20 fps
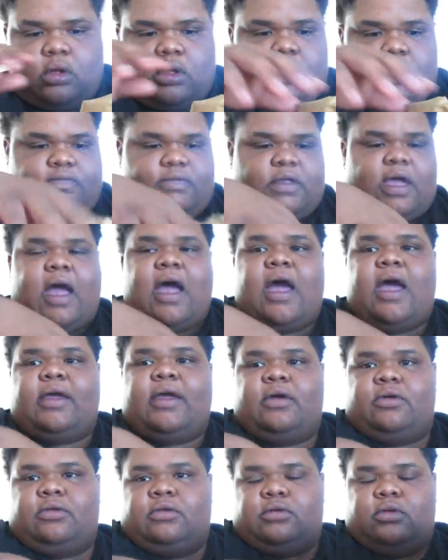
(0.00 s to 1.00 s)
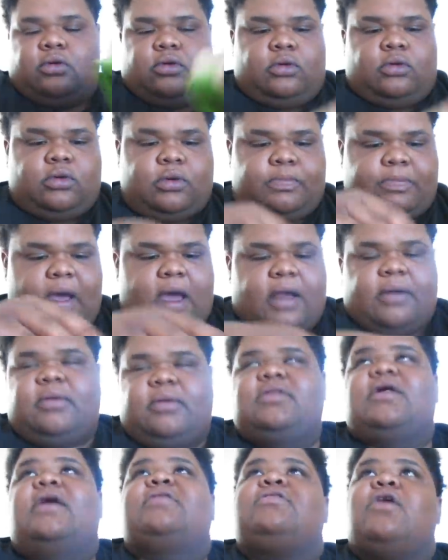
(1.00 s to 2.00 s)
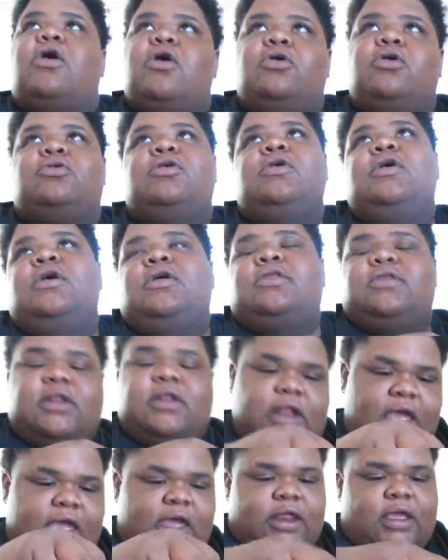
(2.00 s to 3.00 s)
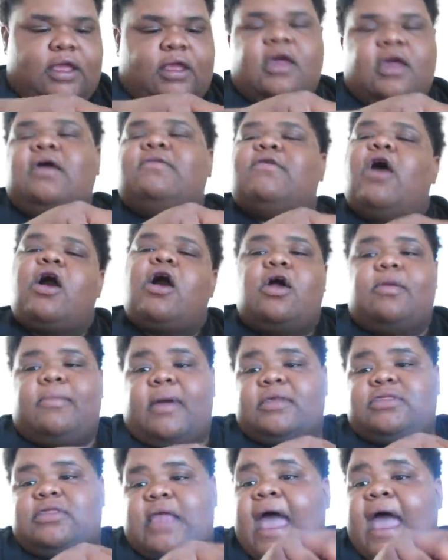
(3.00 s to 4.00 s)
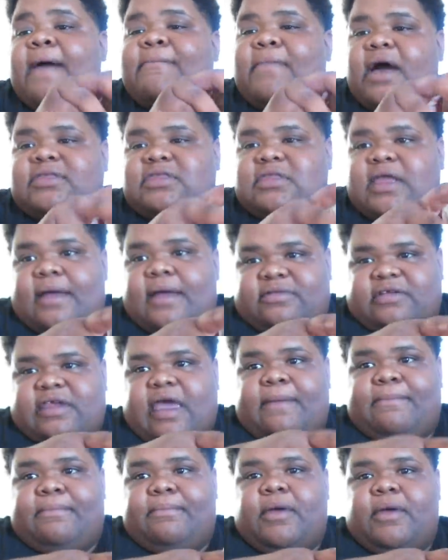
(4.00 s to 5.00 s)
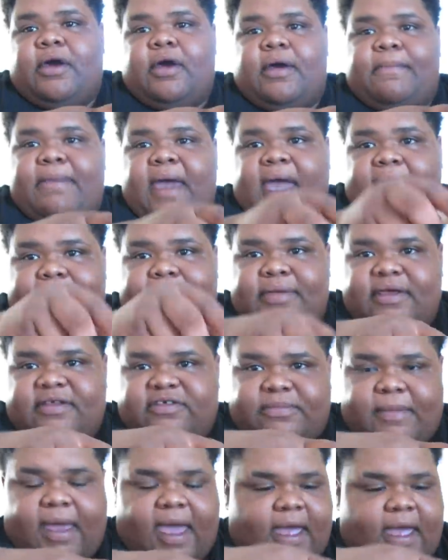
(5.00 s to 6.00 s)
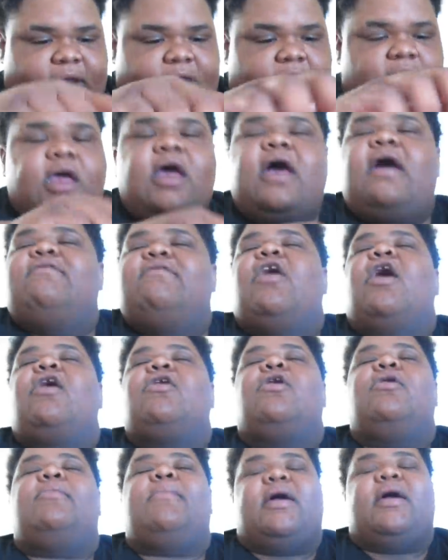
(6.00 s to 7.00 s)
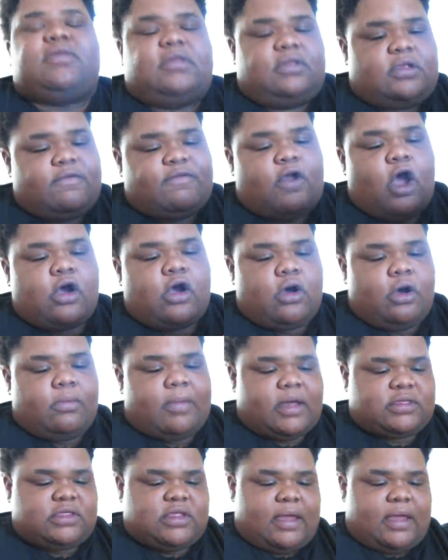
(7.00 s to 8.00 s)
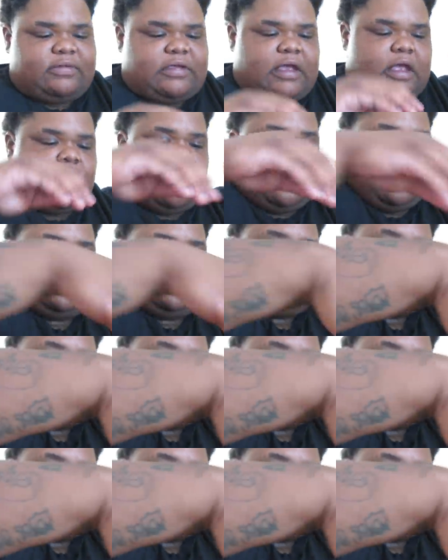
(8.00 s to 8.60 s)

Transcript: It's the eye on, on the bottom because I told the lady. Y'all go to my, add my Snapchat, uh, Bad Bitch Magnet. If y'all go, my, if y'all go on my Snapchat, y'all